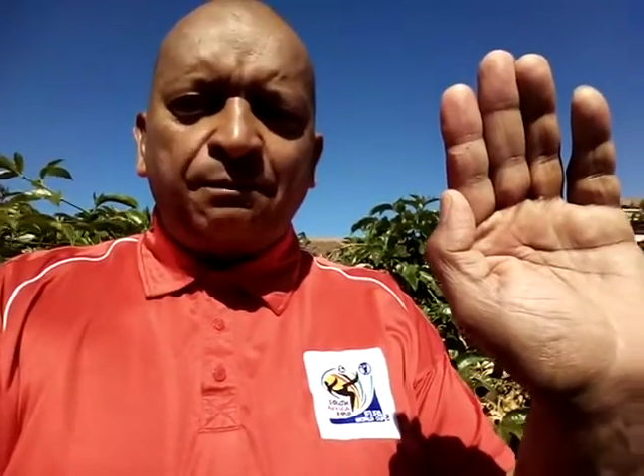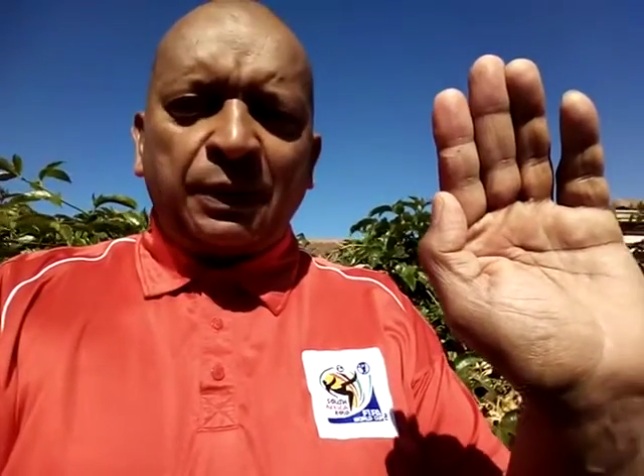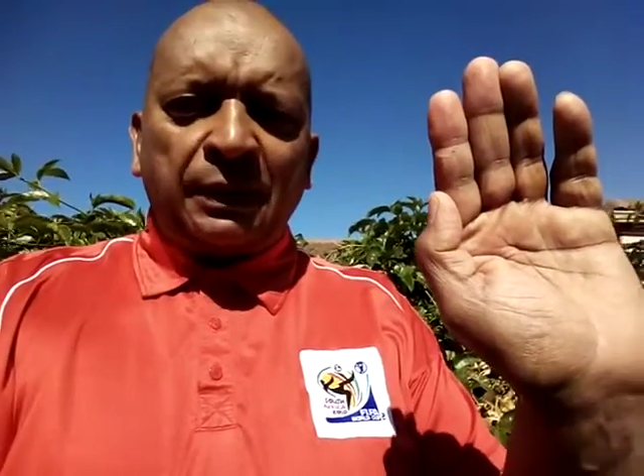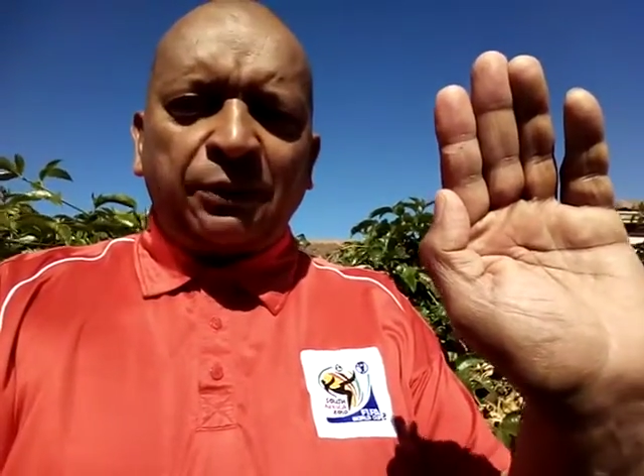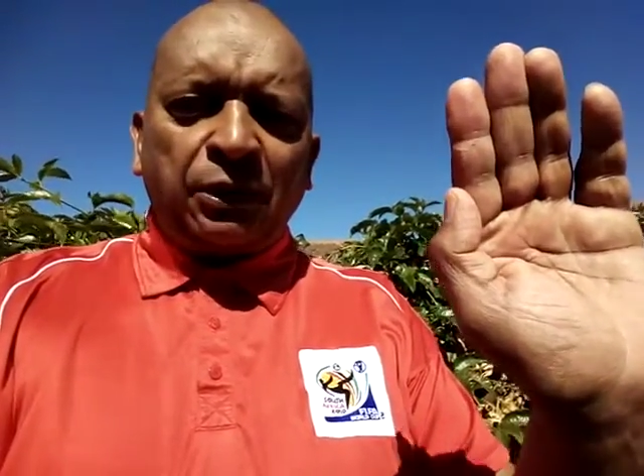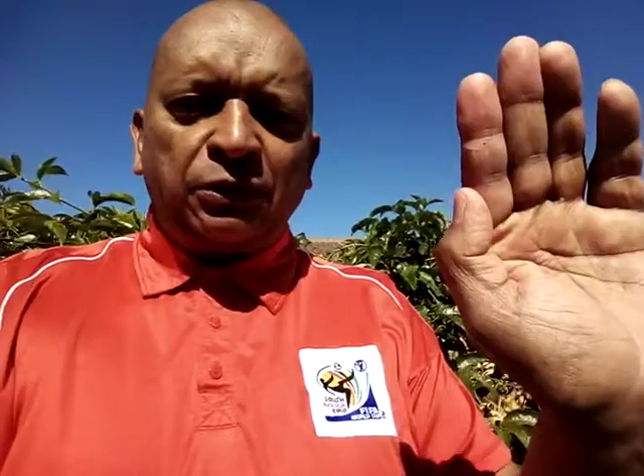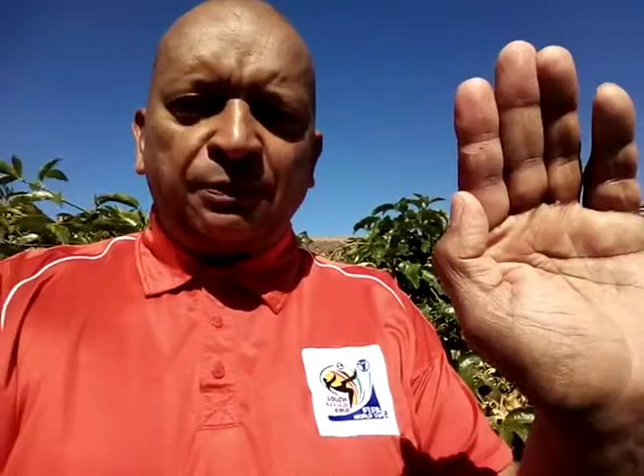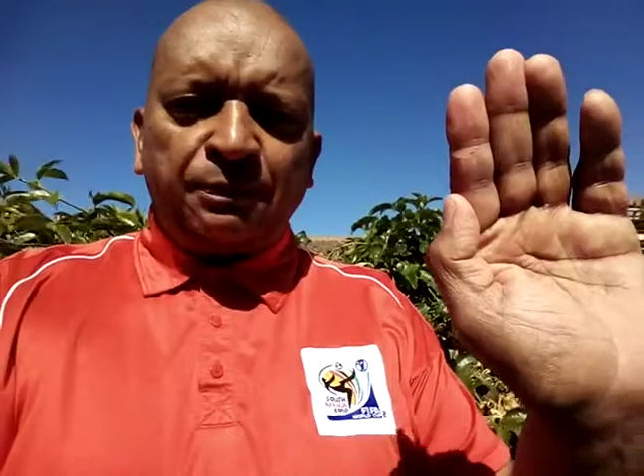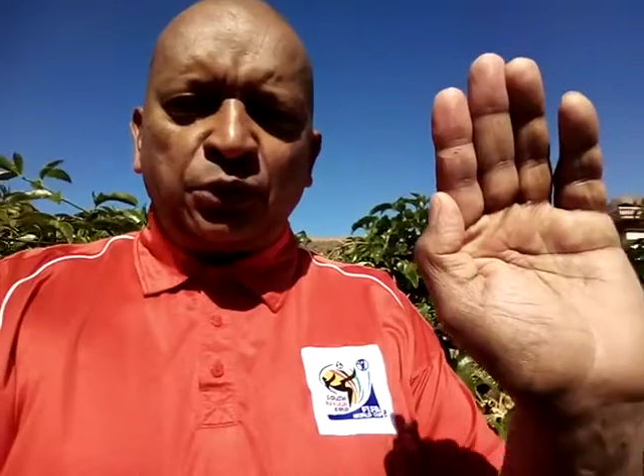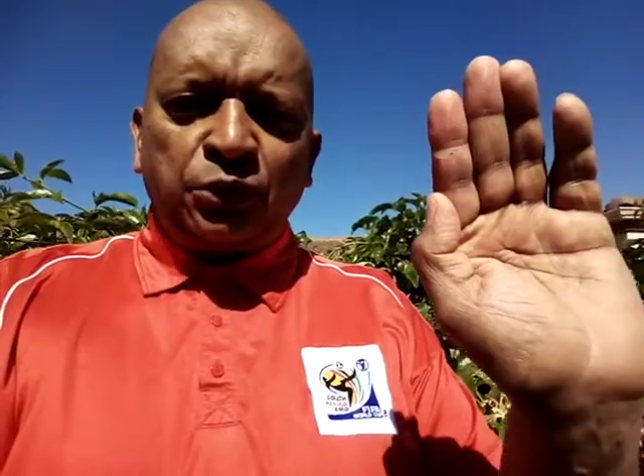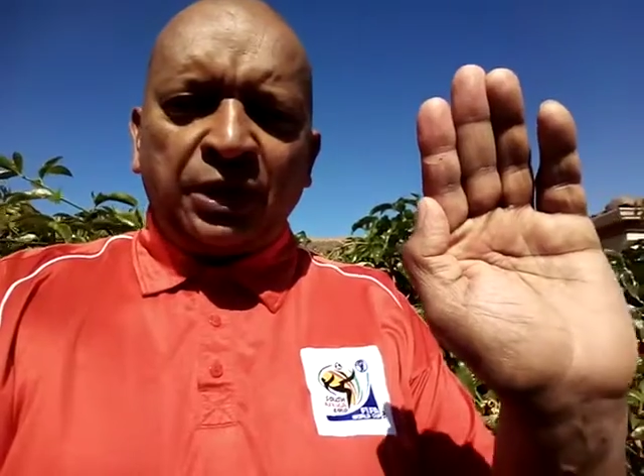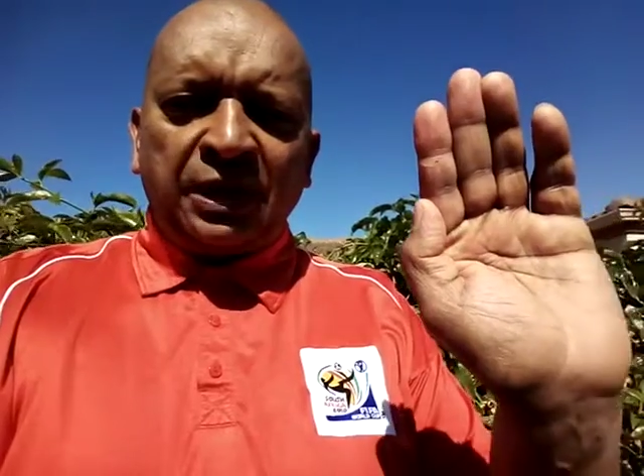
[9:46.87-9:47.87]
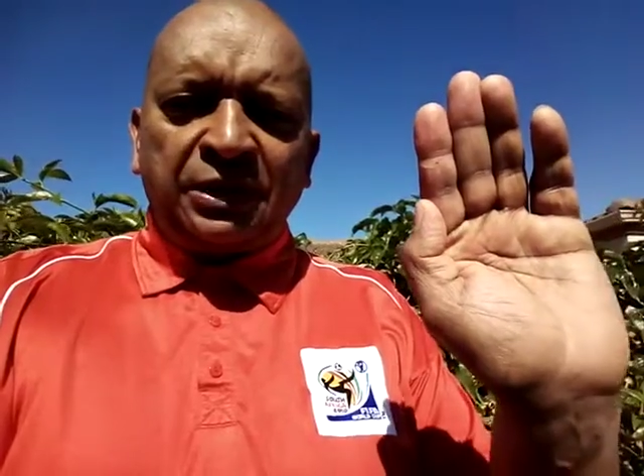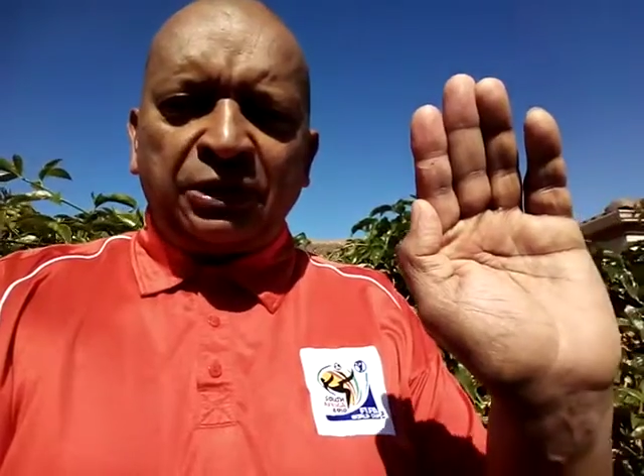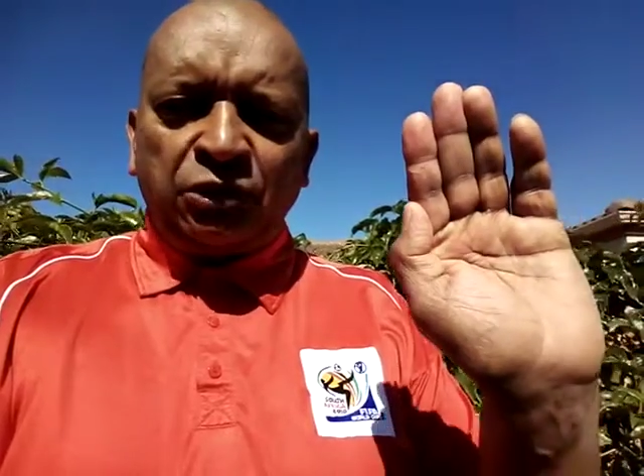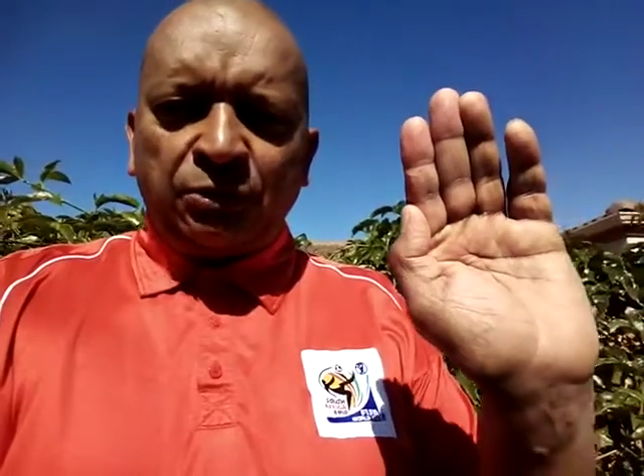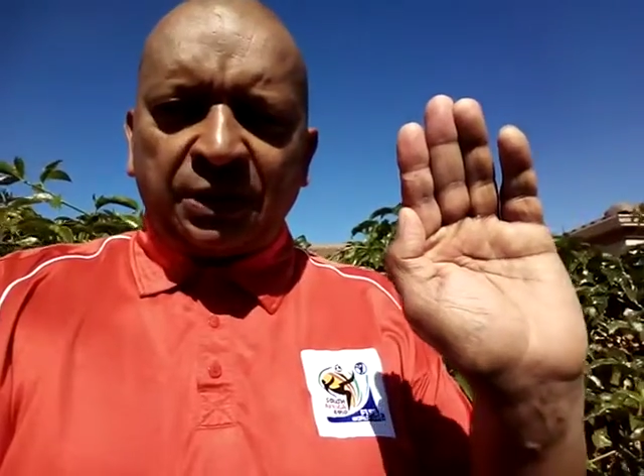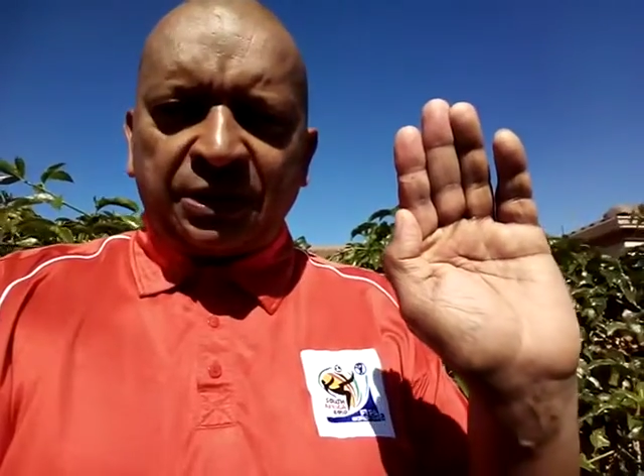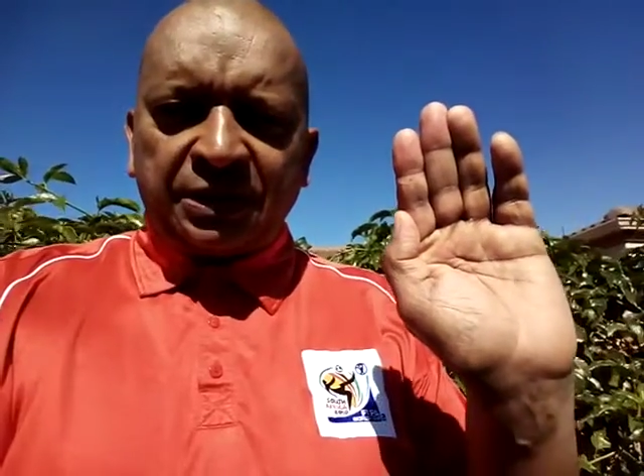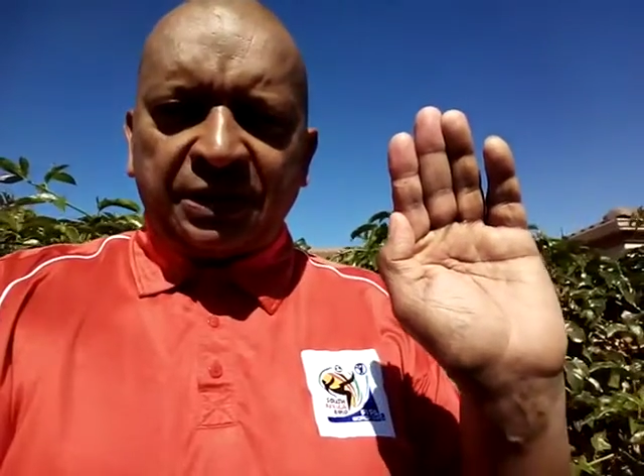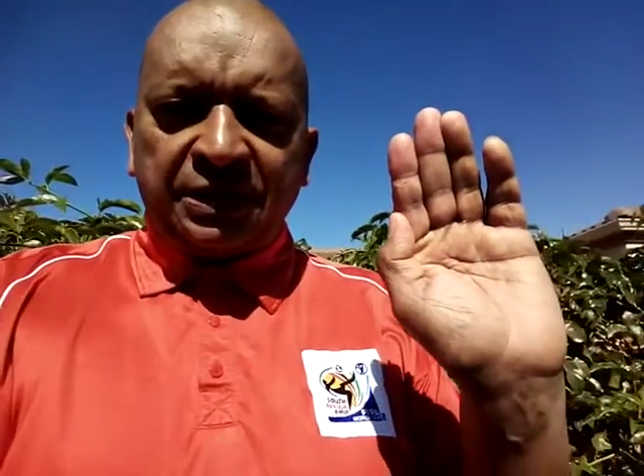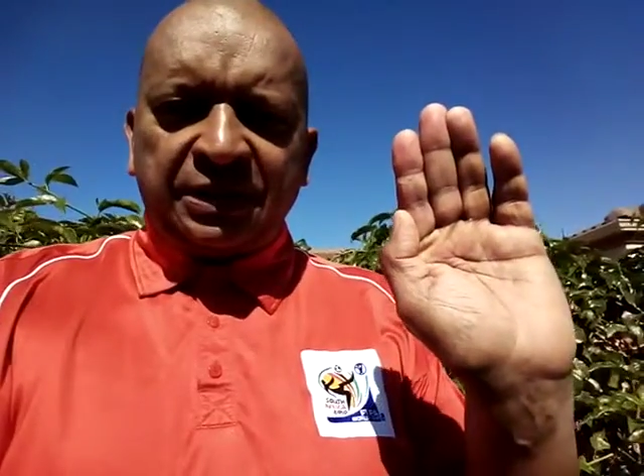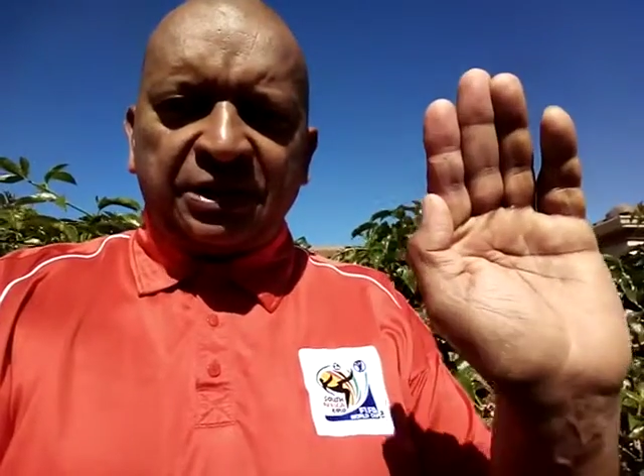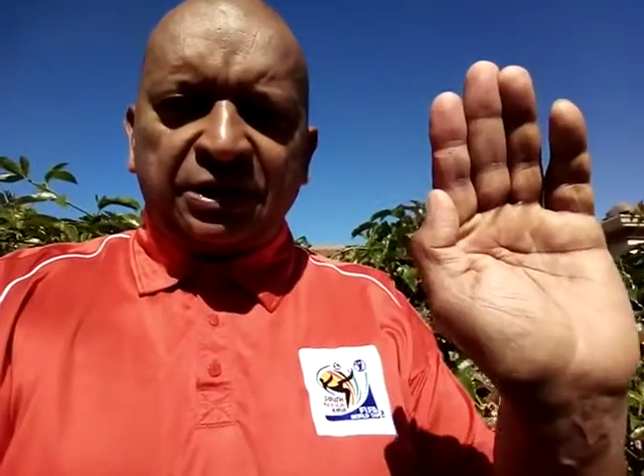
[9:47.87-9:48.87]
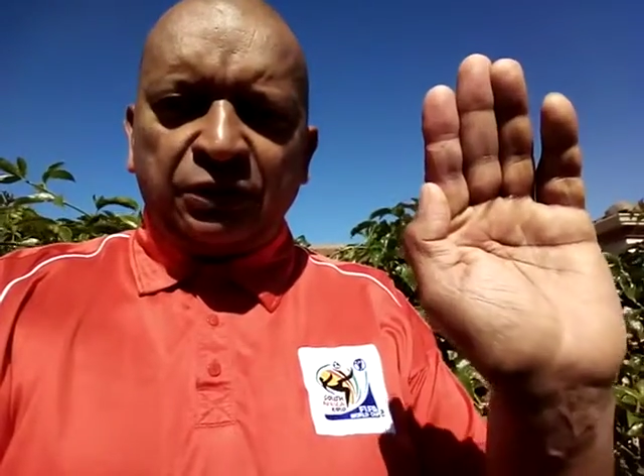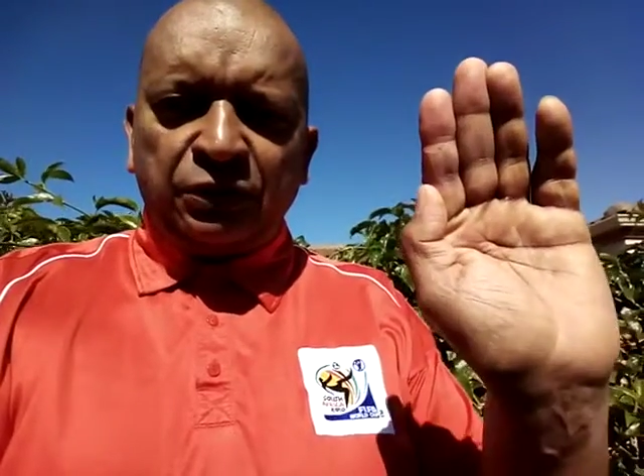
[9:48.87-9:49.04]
I'm going to push your hand and you must resist it.